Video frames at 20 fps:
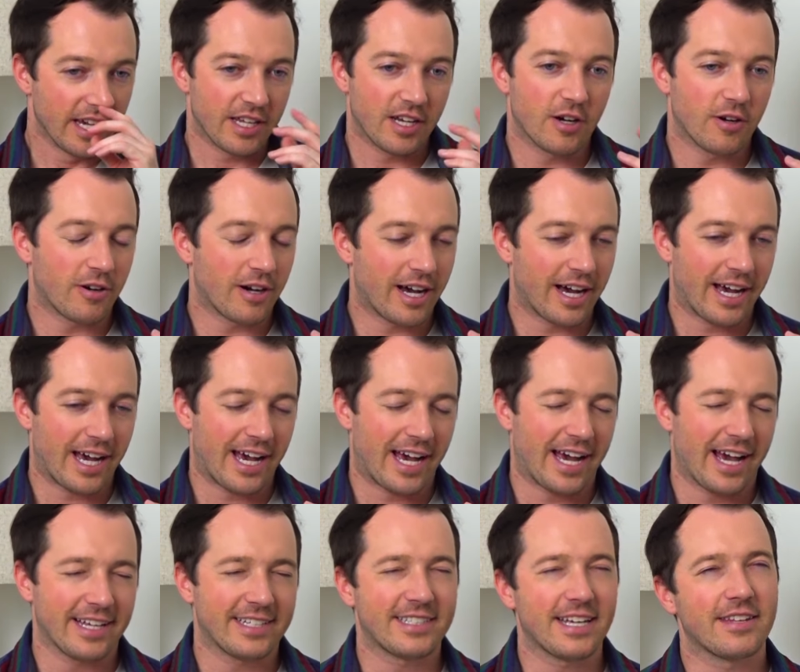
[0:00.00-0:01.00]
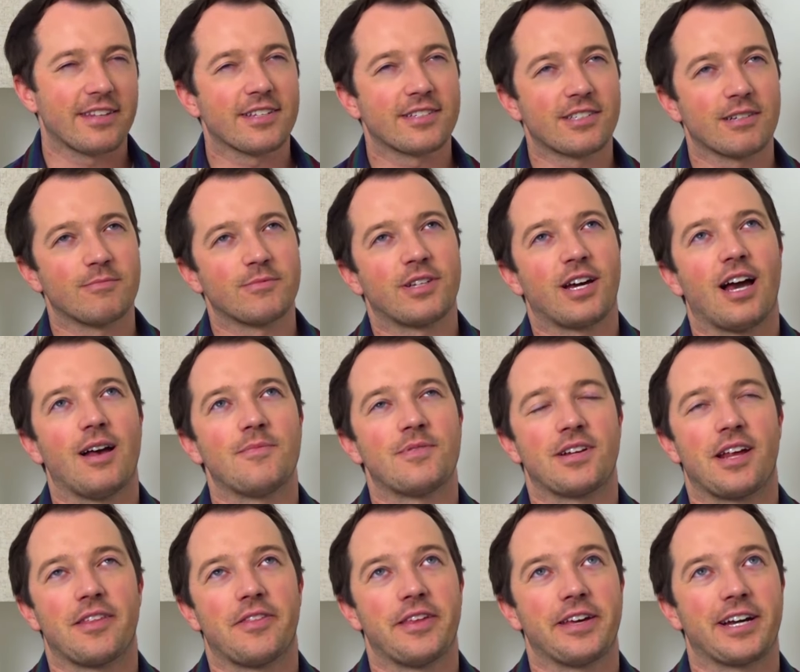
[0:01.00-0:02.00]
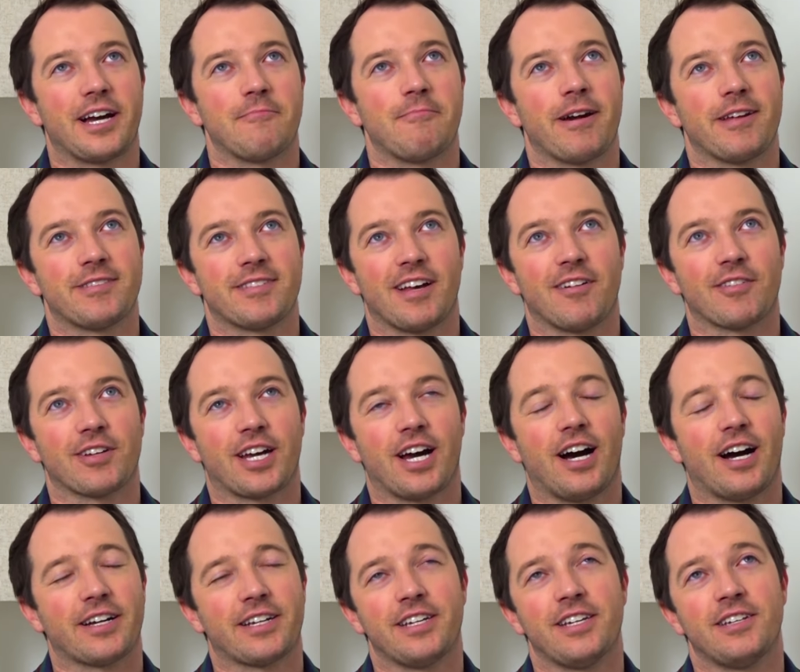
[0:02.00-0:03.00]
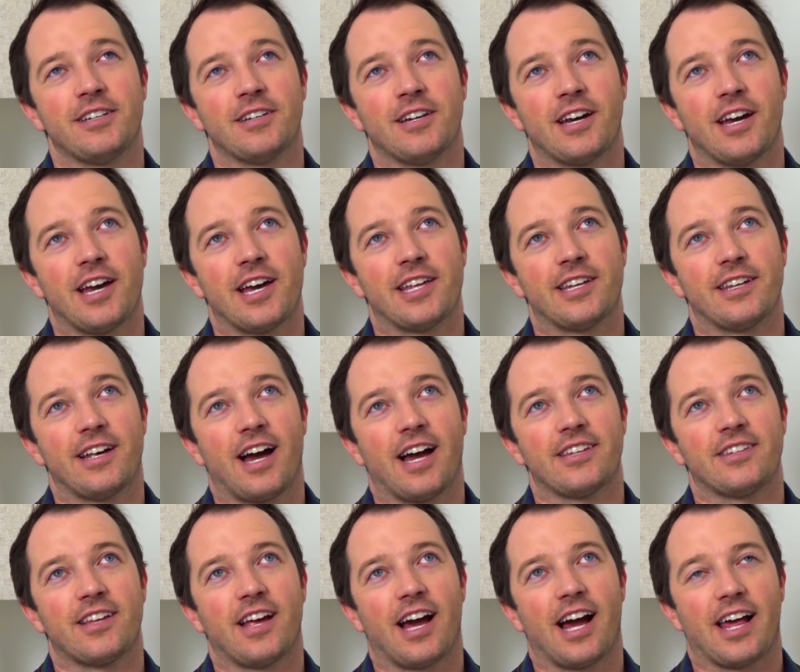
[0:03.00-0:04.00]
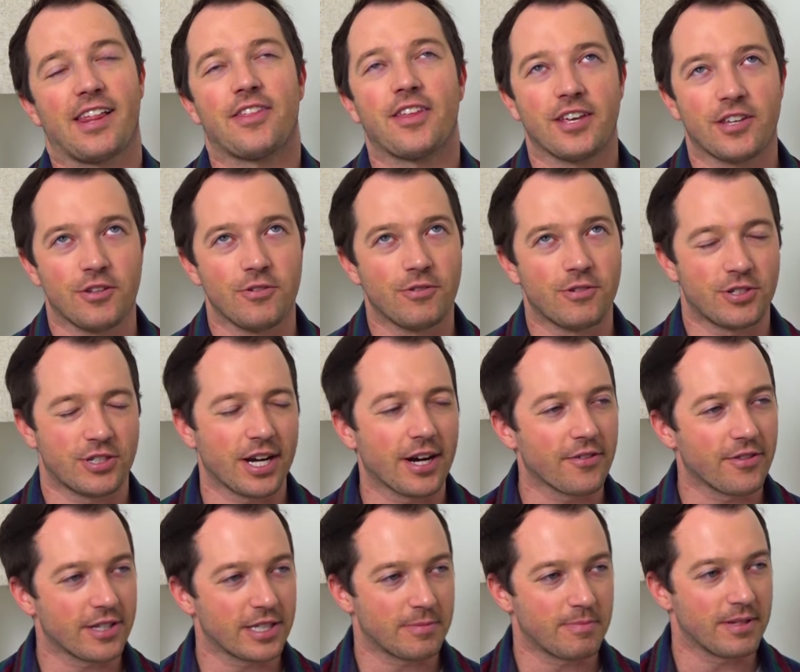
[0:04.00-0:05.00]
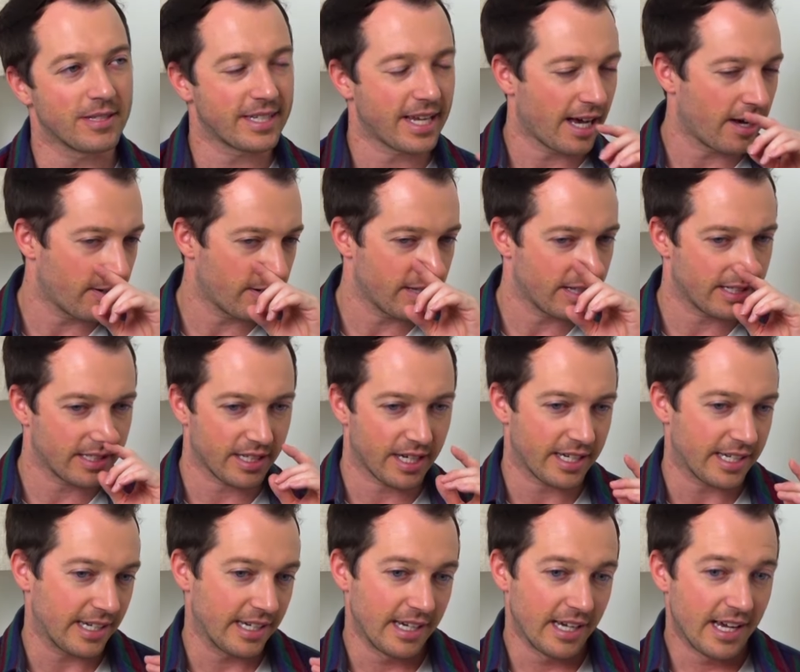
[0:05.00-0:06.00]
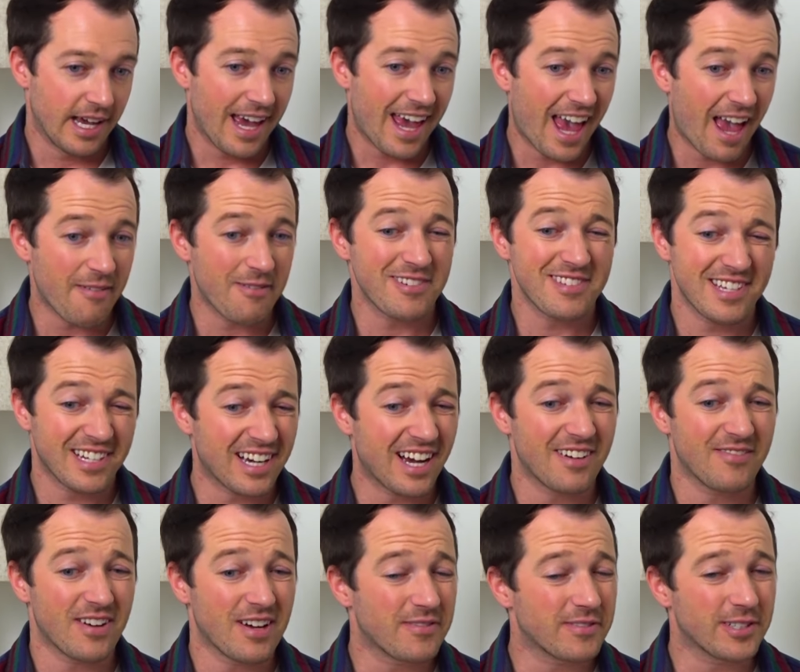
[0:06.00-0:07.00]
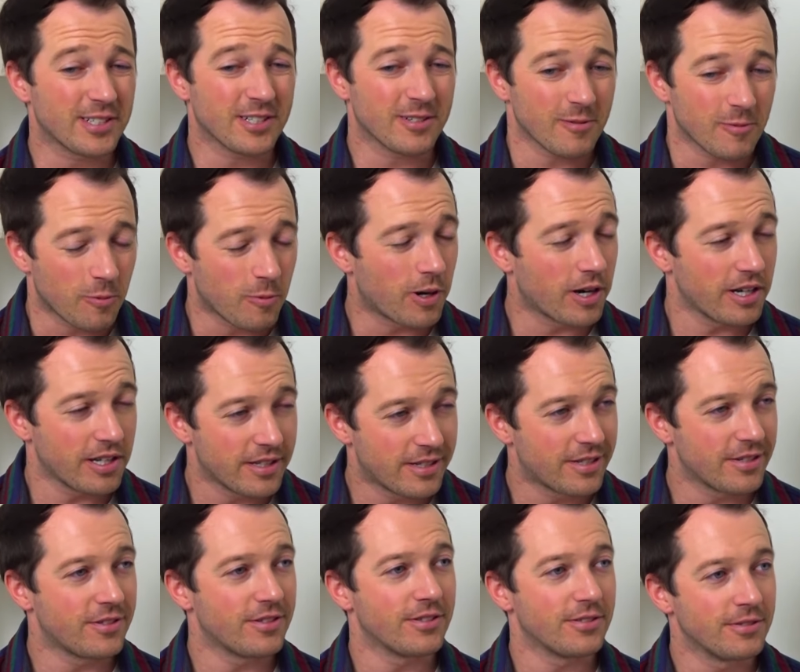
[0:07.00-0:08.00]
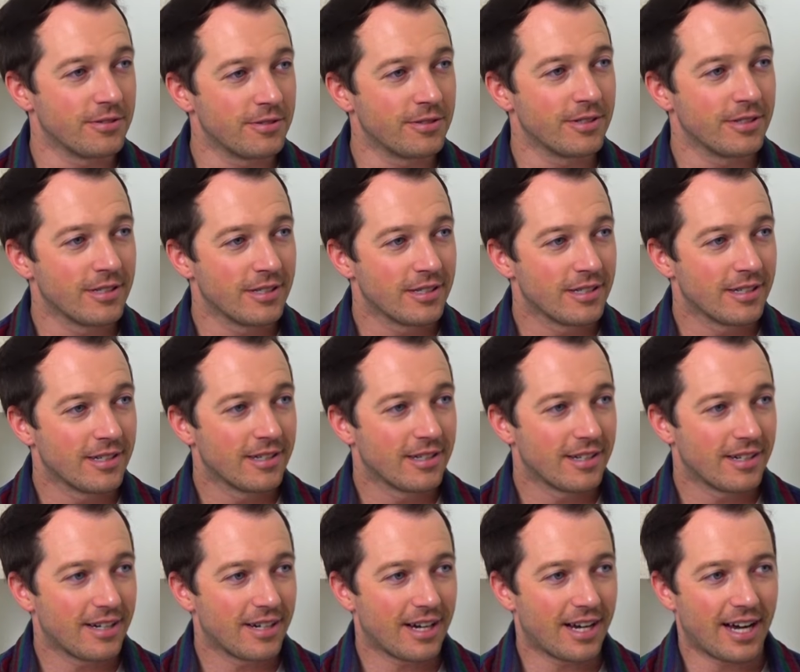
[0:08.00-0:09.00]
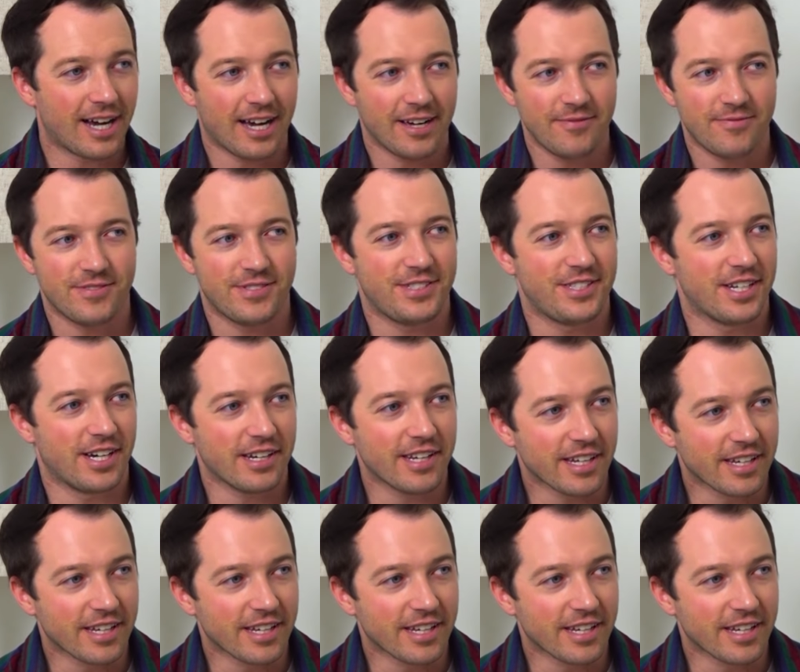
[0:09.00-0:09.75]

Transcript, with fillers: I say this sometimes and I think I might sound cocky. And I think you share this mentality that like everything I've ever wanted to do, I've done